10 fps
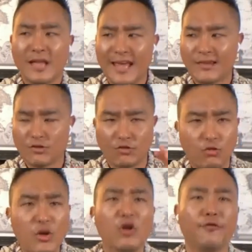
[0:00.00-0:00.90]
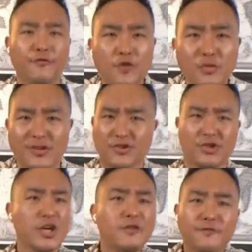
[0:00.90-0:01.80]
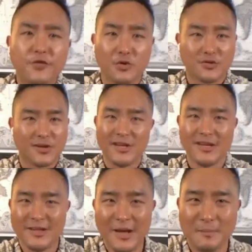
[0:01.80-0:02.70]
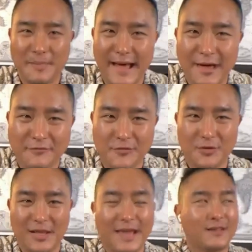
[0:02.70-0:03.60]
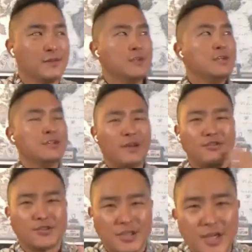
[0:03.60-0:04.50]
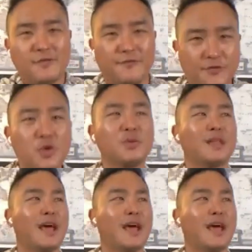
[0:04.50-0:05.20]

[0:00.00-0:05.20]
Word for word: Like there's real fruit, there's good fruit, not bad fruit. Like there's good fruit.